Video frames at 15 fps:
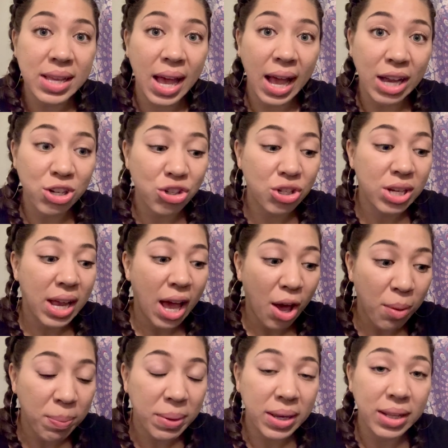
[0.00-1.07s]
actually
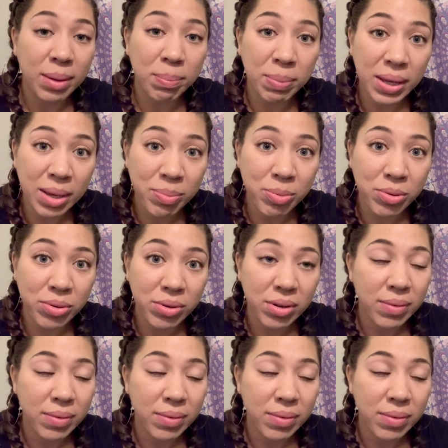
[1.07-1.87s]
helping the people.